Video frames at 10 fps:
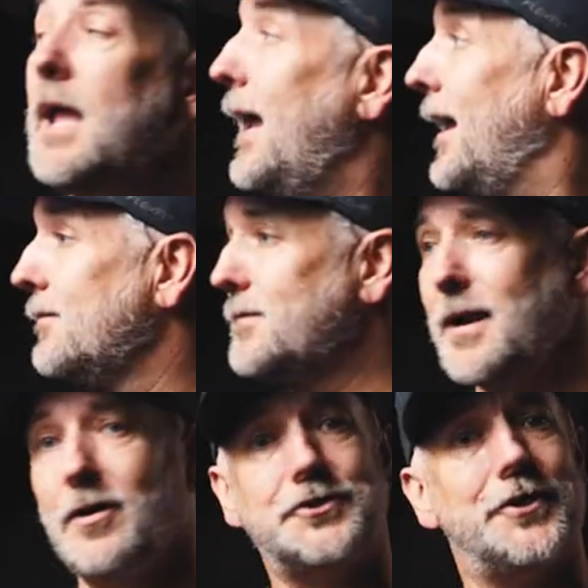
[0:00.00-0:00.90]
And I've
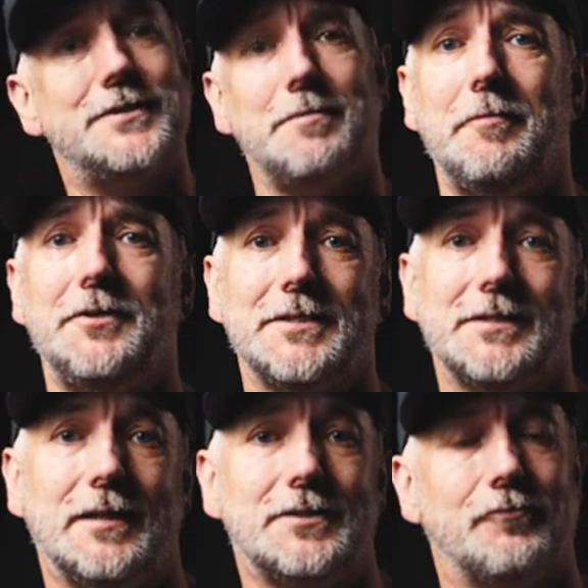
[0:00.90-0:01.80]
done, I'll show you some
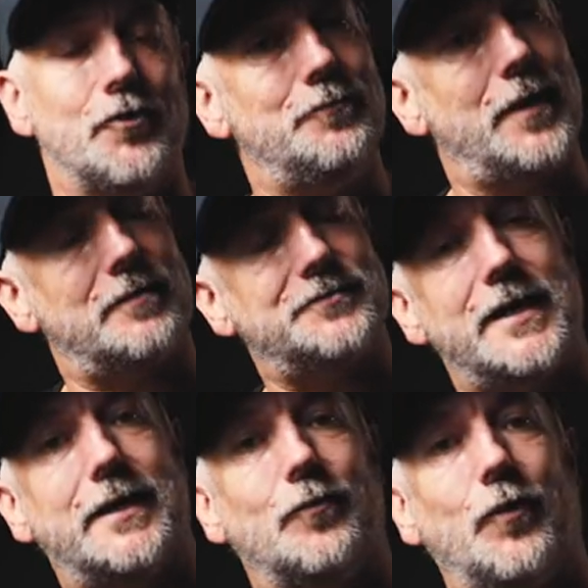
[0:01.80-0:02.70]
images in this room that I've
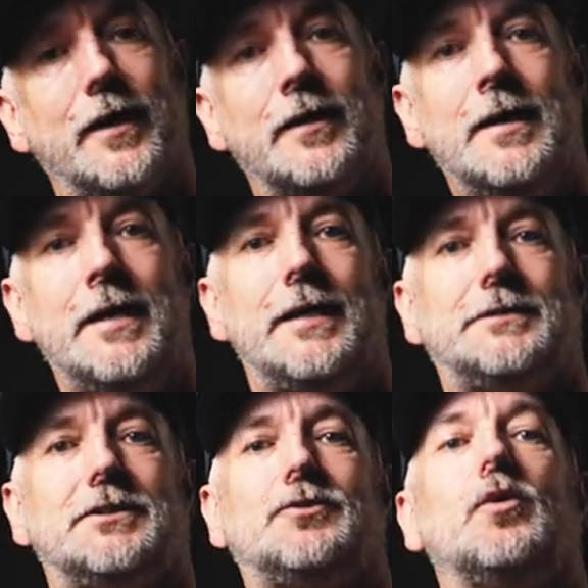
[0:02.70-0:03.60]
taken where
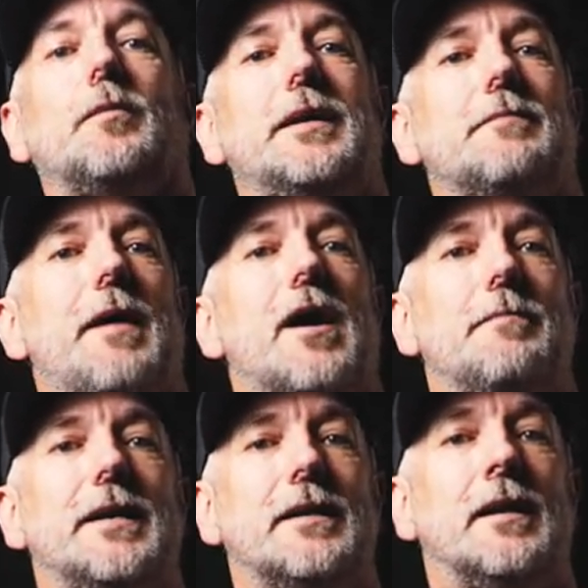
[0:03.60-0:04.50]
it's just all about
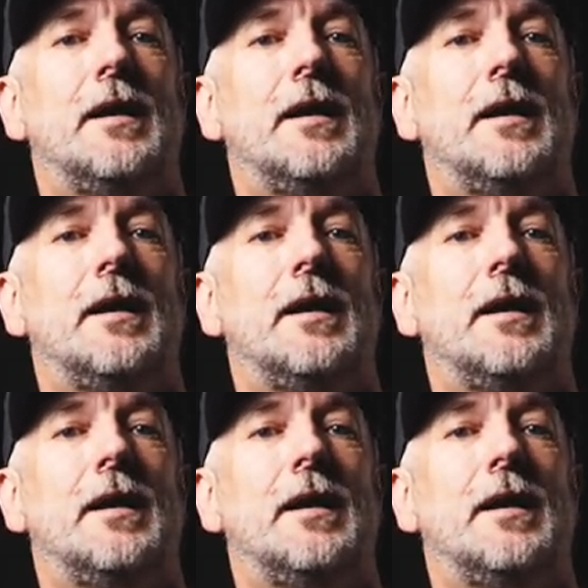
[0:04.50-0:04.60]
being